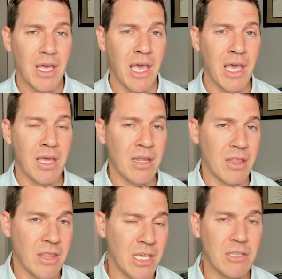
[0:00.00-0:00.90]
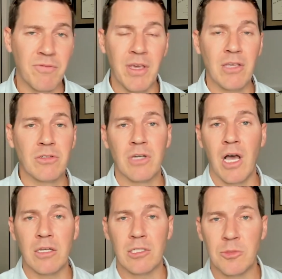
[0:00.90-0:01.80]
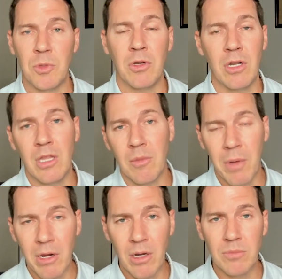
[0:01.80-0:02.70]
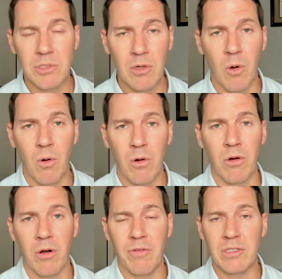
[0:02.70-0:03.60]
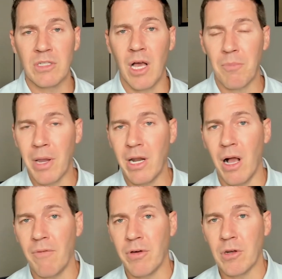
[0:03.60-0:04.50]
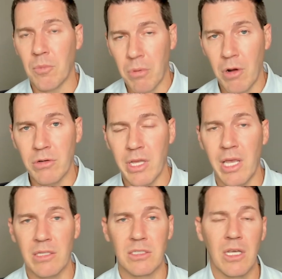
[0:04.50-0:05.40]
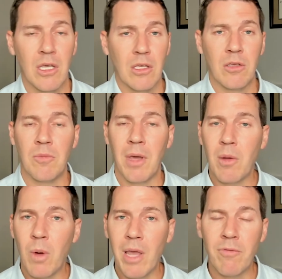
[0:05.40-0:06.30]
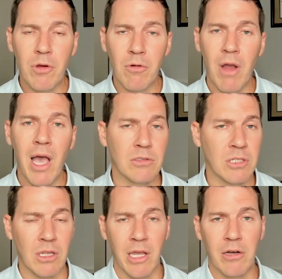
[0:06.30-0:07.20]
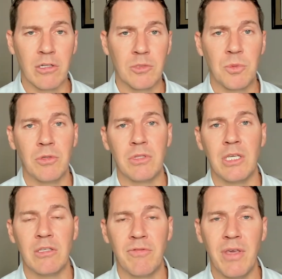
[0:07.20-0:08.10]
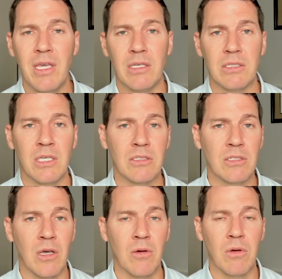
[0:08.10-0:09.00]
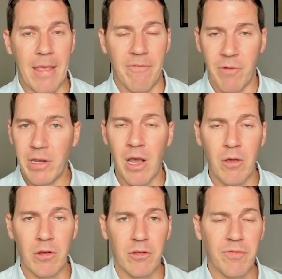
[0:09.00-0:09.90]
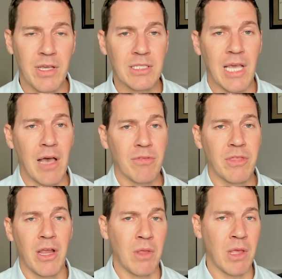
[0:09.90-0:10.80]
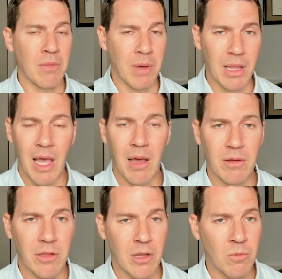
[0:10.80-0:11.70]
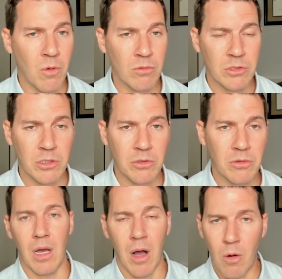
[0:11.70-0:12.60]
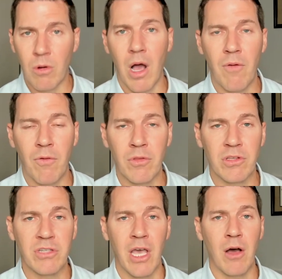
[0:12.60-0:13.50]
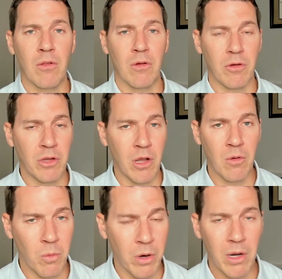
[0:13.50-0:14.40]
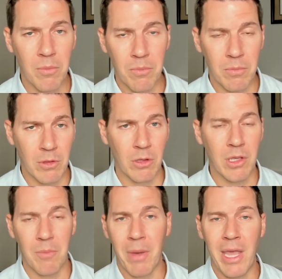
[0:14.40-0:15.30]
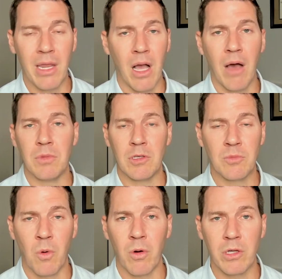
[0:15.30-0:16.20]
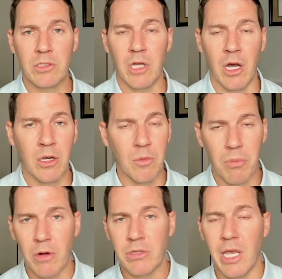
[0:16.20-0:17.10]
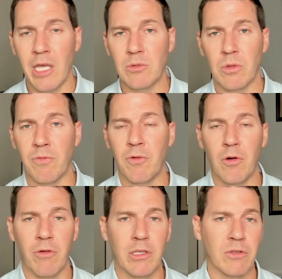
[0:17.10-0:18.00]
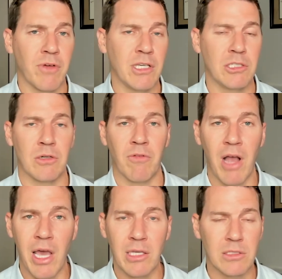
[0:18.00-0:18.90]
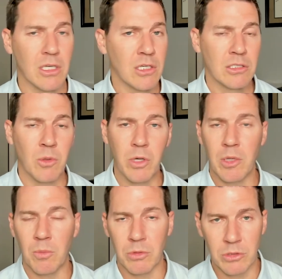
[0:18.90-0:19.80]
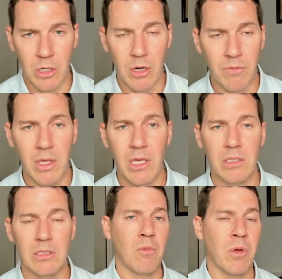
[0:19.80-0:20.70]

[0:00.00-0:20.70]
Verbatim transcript: and these fees are not disputed in the bankruptcy court, or if it's not paid off under protest, you may waive your right to later dispute these fees. And so if we know there's fees out there and my client doesn't want to hold off on the sale, or, you know, we're going to look at paying off this mortgage under protest with a full reservation of rights so we can preserve this.